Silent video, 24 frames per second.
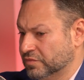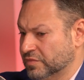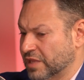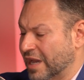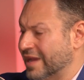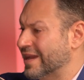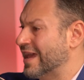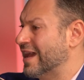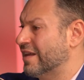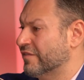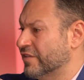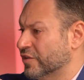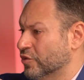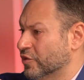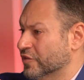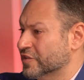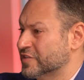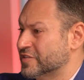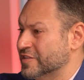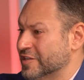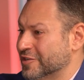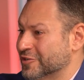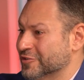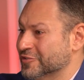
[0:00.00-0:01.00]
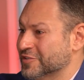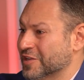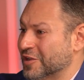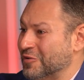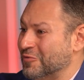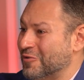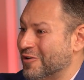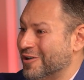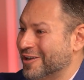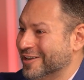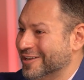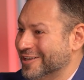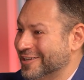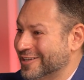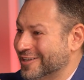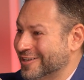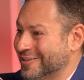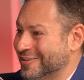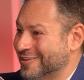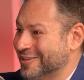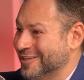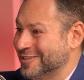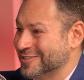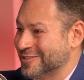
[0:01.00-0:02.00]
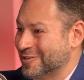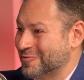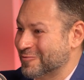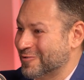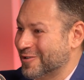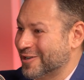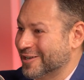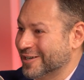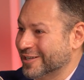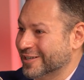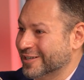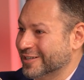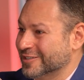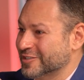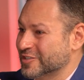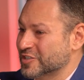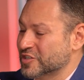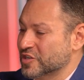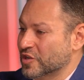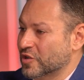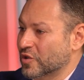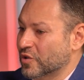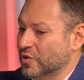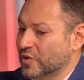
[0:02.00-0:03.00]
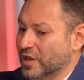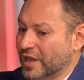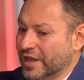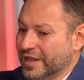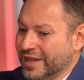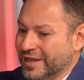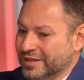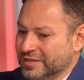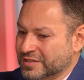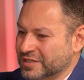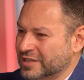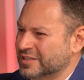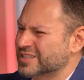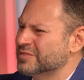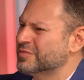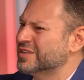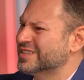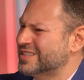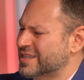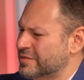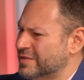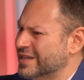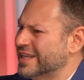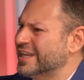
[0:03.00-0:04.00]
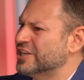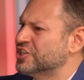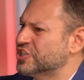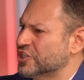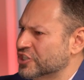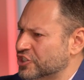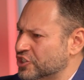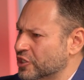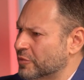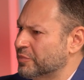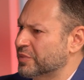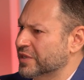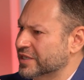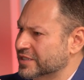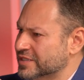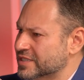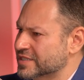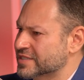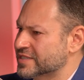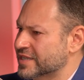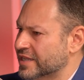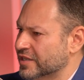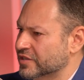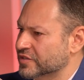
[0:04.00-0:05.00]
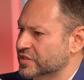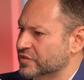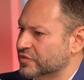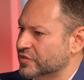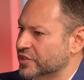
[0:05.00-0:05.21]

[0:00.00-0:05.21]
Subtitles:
not having all the sneakers I wanted and things I wanted. And so I had some intimidation jumping into sales